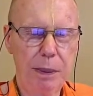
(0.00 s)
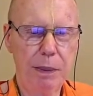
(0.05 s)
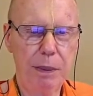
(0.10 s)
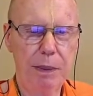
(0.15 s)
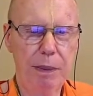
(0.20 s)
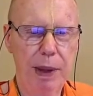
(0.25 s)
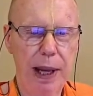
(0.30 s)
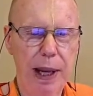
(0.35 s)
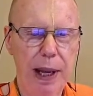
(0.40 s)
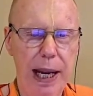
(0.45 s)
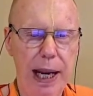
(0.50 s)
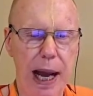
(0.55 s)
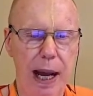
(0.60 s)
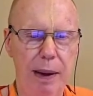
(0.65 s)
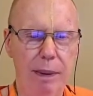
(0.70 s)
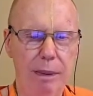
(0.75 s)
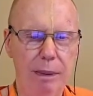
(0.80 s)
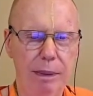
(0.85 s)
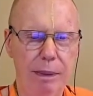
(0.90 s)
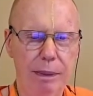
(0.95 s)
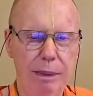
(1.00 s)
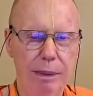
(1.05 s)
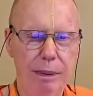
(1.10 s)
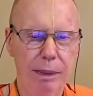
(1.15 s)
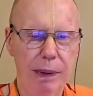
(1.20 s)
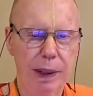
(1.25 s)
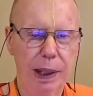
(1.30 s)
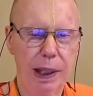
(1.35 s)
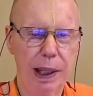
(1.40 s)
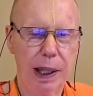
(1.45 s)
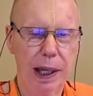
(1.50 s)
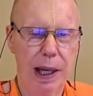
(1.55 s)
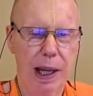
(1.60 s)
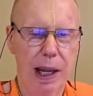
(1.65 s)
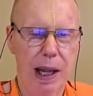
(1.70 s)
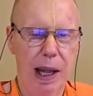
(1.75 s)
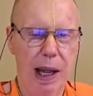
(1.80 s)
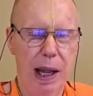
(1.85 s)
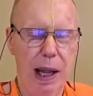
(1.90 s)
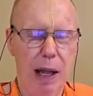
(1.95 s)
Yeah.
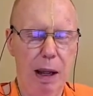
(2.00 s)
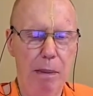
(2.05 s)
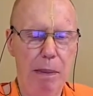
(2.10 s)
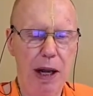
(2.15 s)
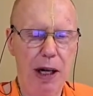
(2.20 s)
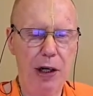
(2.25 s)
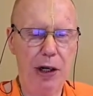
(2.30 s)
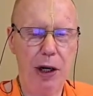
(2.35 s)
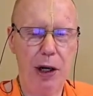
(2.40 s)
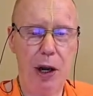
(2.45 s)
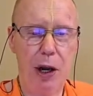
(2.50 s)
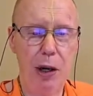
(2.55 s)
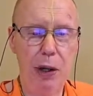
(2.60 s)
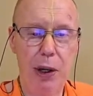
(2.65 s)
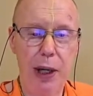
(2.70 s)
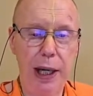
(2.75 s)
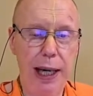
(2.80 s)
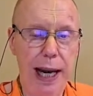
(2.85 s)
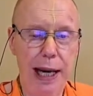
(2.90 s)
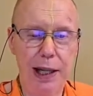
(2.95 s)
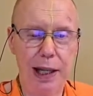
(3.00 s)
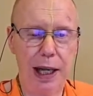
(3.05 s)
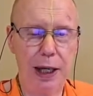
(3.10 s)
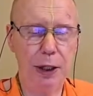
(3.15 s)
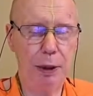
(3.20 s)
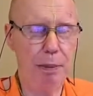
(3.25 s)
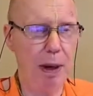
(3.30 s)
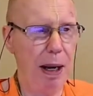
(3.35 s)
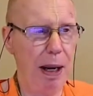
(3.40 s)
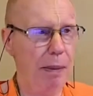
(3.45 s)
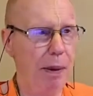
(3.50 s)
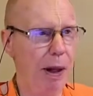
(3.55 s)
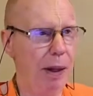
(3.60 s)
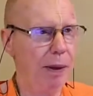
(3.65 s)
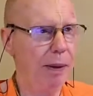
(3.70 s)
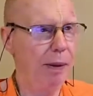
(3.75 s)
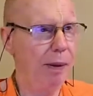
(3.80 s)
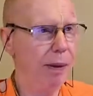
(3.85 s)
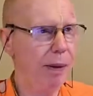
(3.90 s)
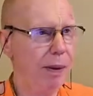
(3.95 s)
But, you get these people.
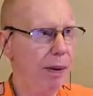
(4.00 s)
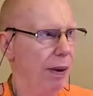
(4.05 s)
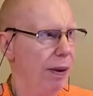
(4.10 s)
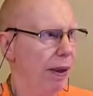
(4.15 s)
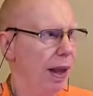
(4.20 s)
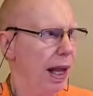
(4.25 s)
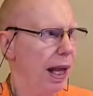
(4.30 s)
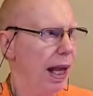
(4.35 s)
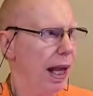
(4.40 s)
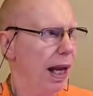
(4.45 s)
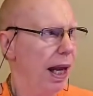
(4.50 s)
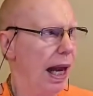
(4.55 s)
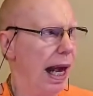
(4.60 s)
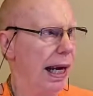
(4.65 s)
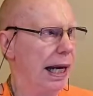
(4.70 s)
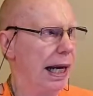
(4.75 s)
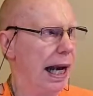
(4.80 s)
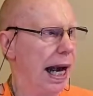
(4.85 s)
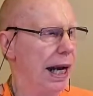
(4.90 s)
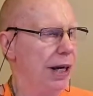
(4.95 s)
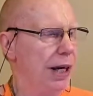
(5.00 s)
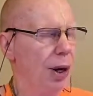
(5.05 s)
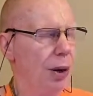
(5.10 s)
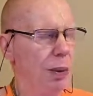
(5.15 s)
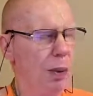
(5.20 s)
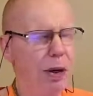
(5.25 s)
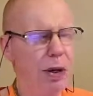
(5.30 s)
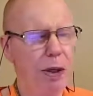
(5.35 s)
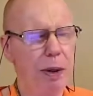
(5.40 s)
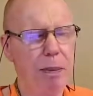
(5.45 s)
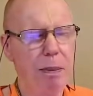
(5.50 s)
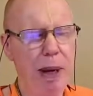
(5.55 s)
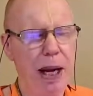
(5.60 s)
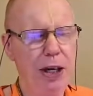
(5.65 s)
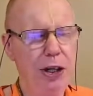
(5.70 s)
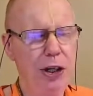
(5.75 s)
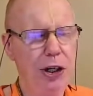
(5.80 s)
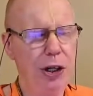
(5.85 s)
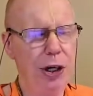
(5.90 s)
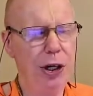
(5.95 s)
Like, I don't want to
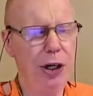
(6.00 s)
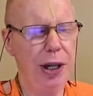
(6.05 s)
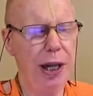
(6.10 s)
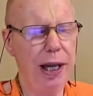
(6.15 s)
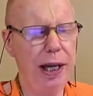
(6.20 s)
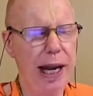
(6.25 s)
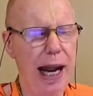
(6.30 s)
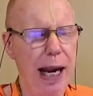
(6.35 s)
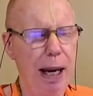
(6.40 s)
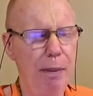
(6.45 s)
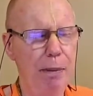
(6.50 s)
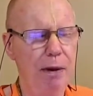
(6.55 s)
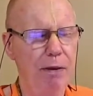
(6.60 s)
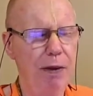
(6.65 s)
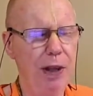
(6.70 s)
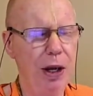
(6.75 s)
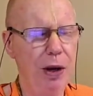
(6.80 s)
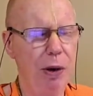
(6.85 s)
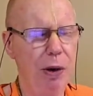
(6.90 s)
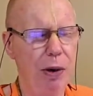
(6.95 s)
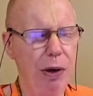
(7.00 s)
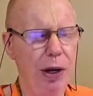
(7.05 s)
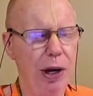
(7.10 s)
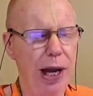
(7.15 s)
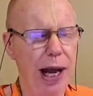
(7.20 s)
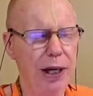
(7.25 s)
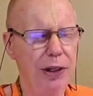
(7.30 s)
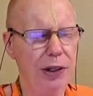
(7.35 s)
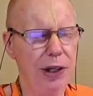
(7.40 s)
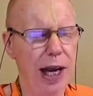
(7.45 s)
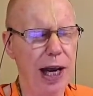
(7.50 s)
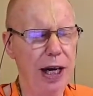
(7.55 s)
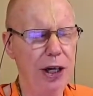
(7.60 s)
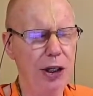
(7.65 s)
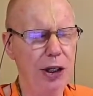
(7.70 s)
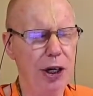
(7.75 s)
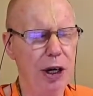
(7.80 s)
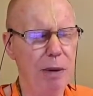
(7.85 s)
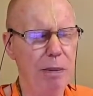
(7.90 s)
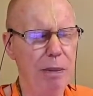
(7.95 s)
mention the name of the
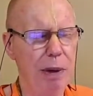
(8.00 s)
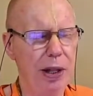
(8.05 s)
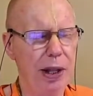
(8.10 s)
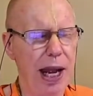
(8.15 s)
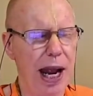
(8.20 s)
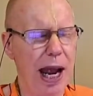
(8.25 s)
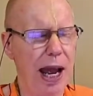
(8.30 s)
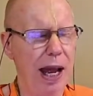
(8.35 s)
organization, but they're,